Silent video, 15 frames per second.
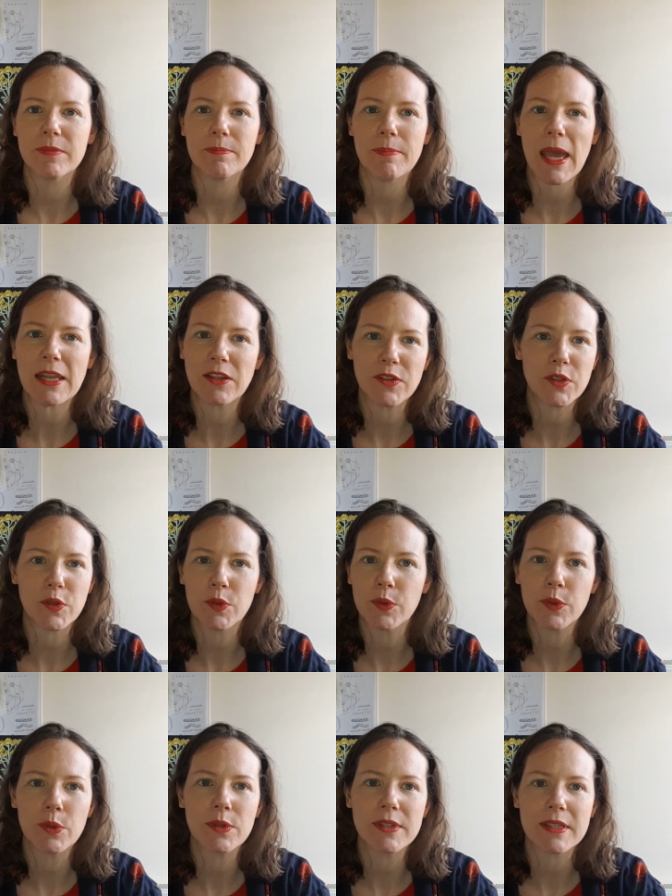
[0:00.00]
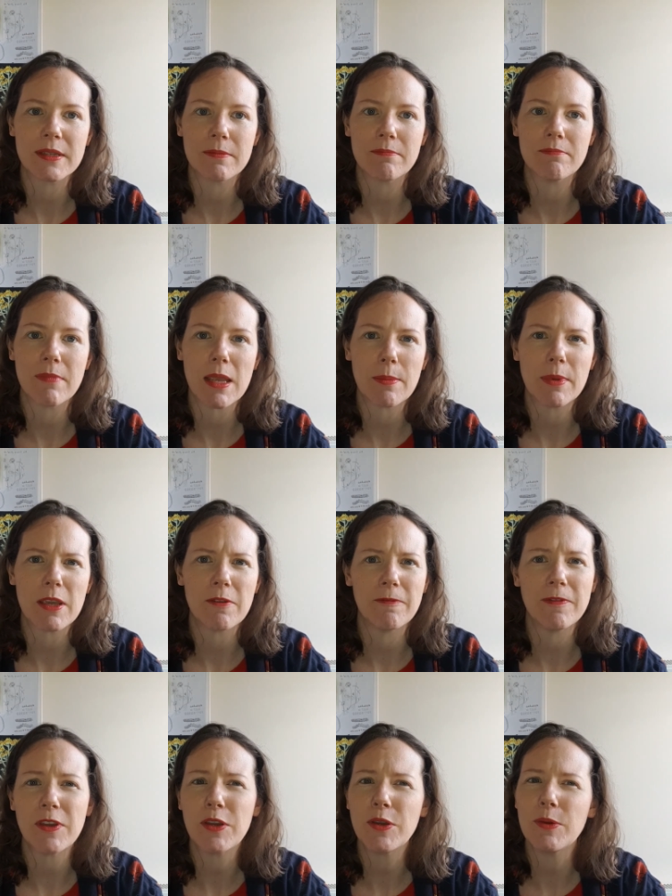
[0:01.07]
pencils and maybe a
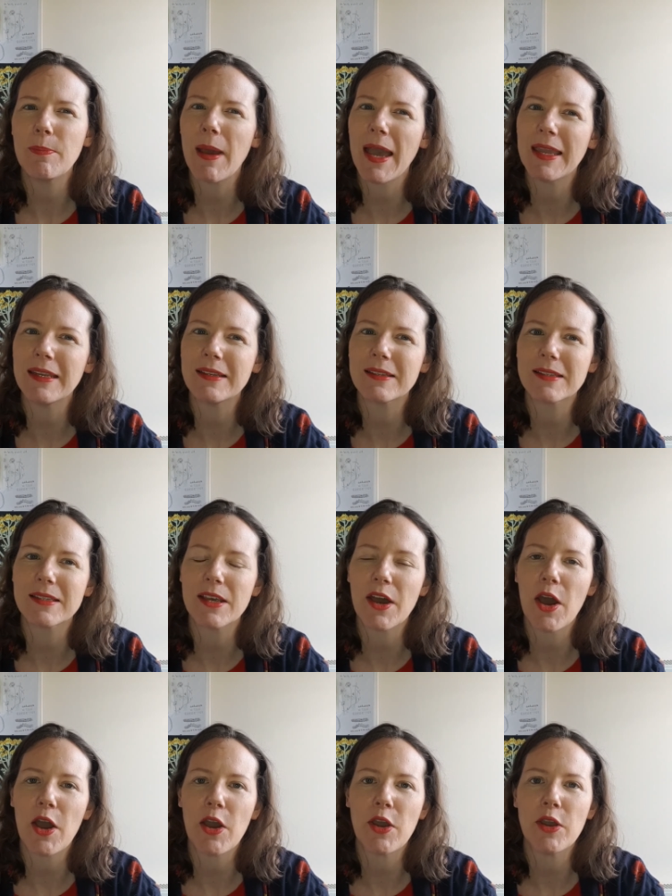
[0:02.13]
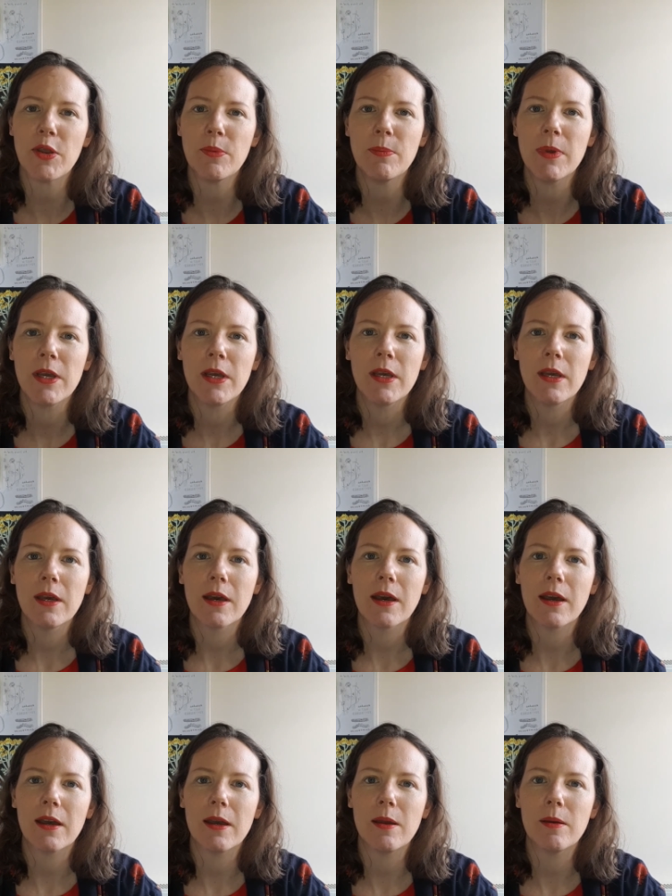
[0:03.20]
few paints at home,
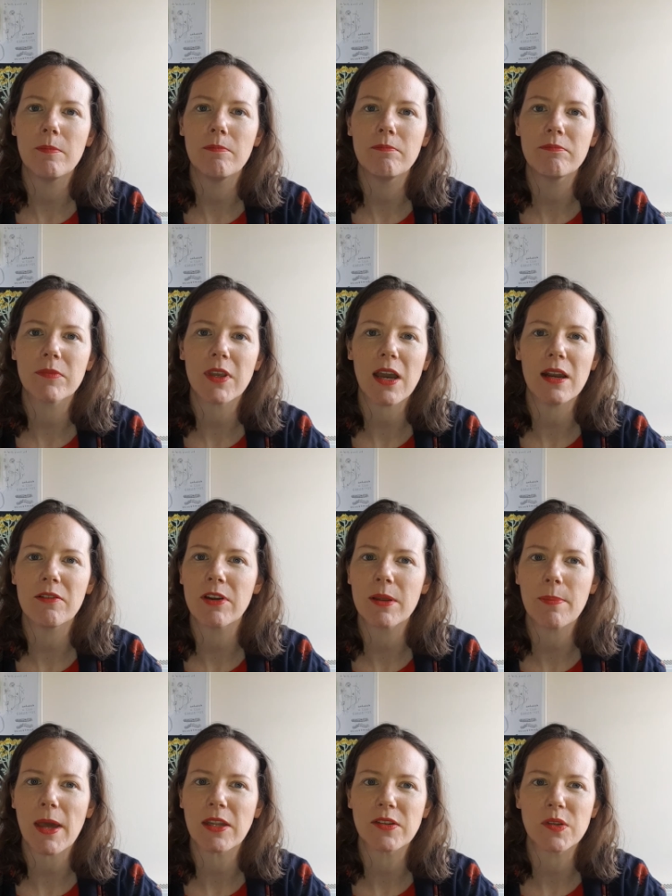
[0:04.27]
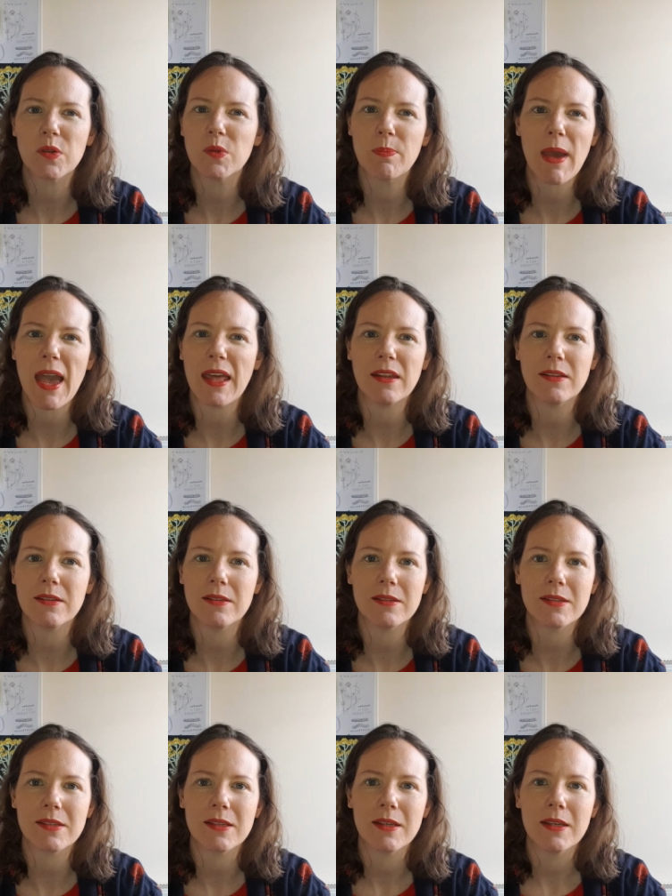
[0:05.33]
um, colouring pencils,
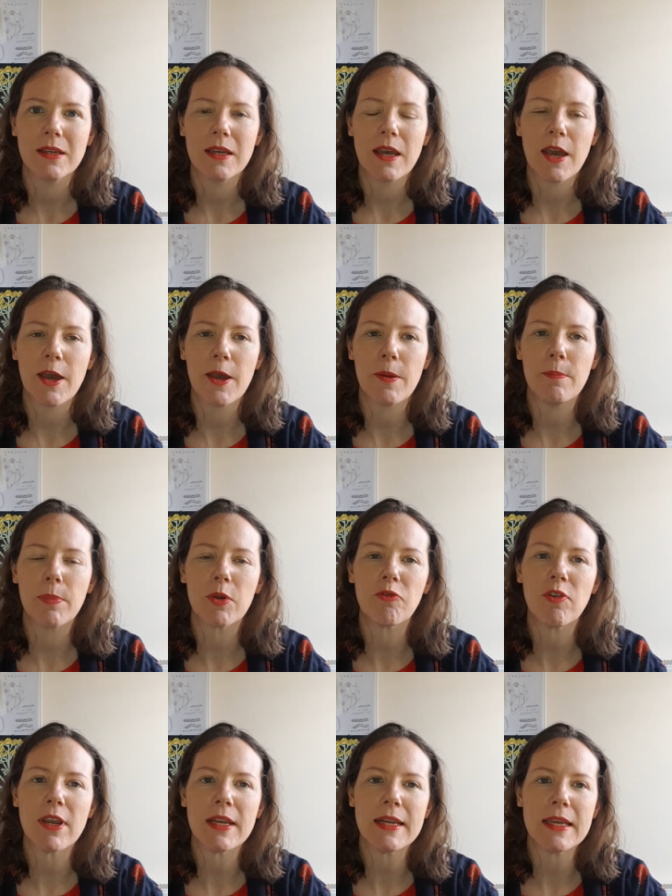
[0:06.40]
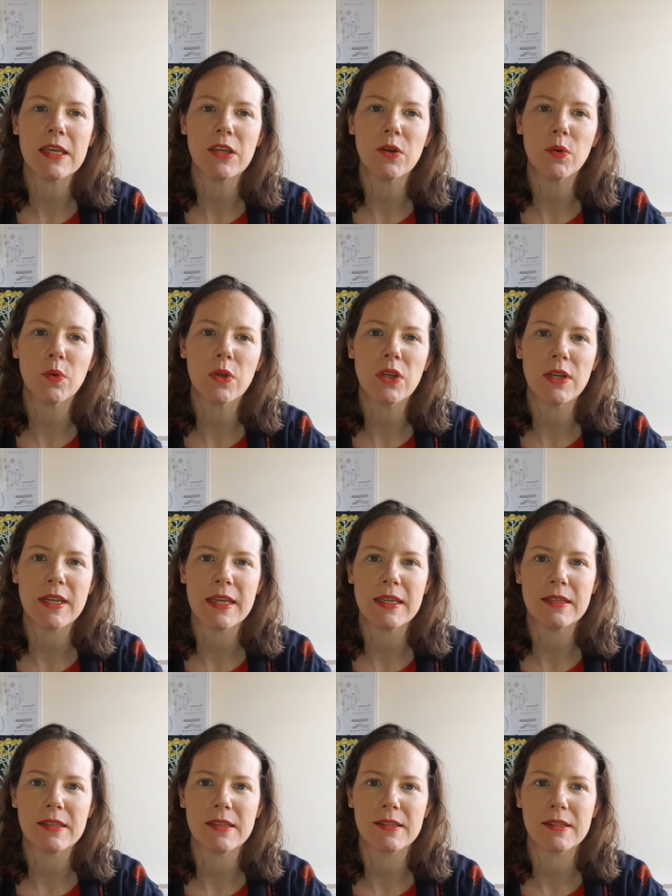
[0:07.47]
pens, um, but really all you
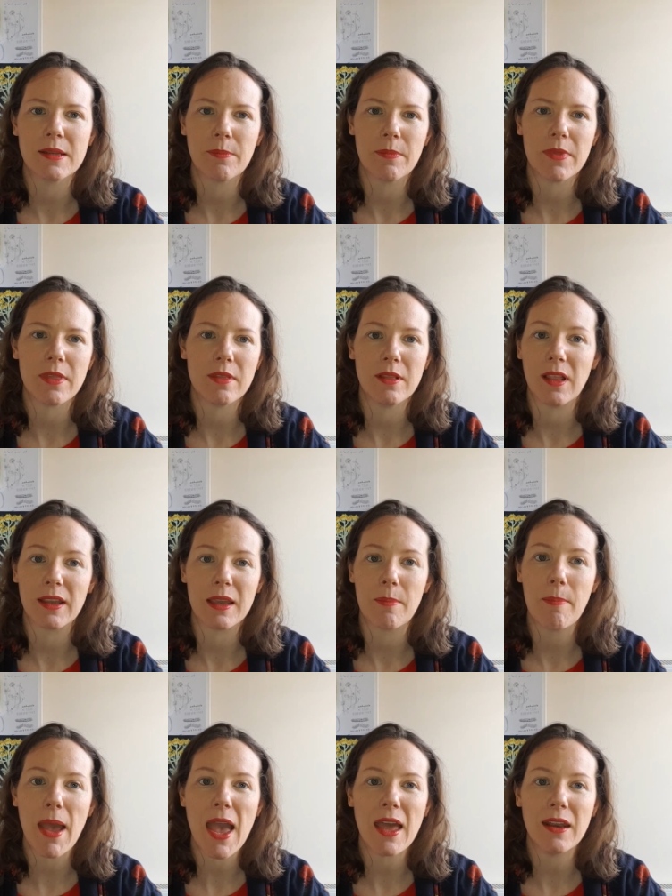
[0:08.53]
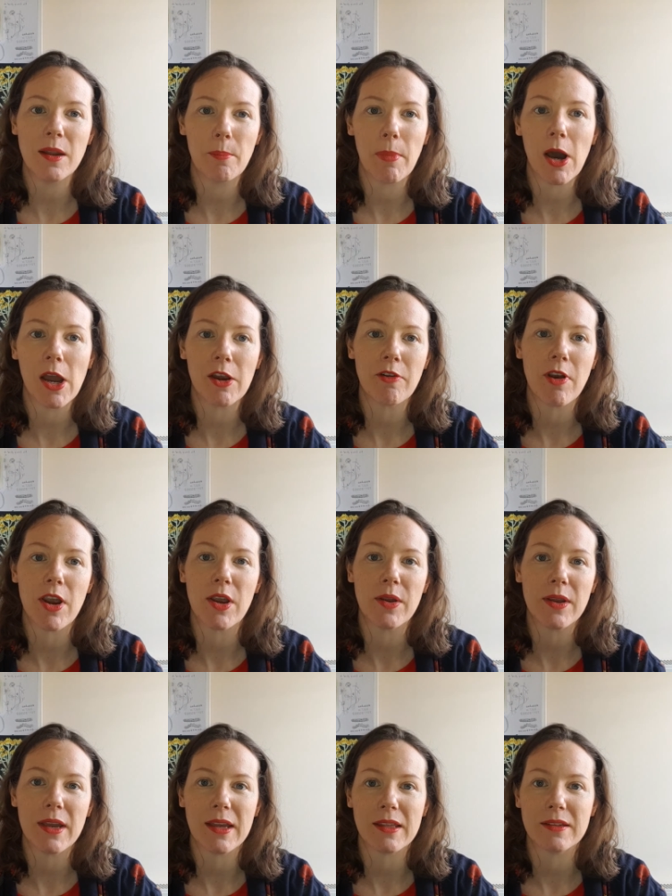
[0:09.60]
need is some like a pen, a
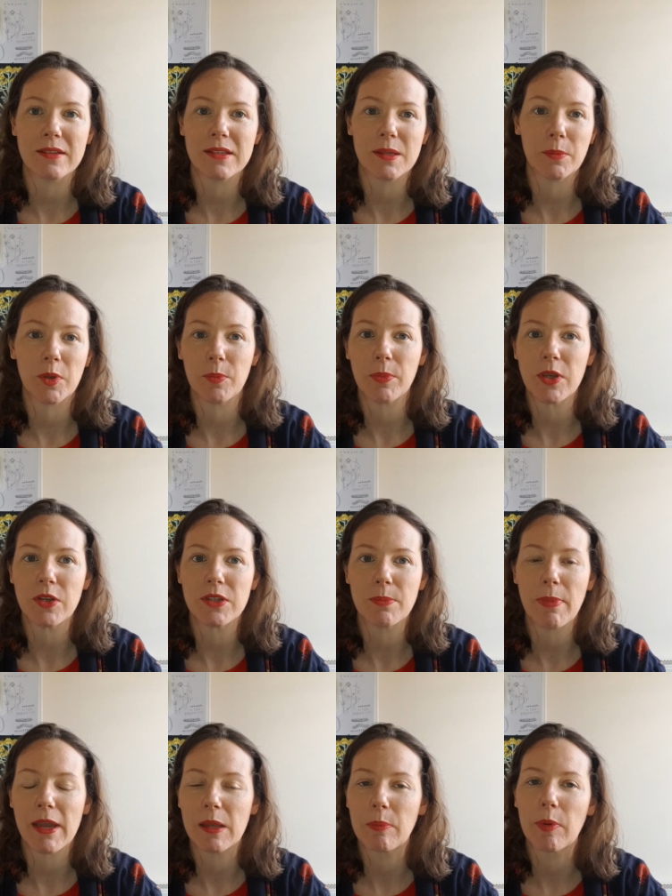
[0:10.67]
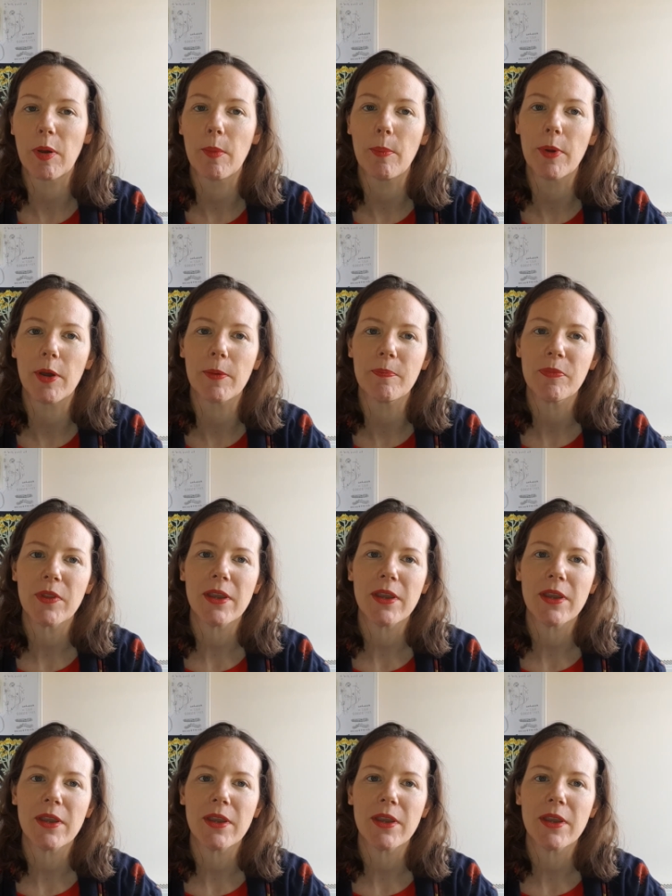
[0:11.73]
biro and some computer paper, but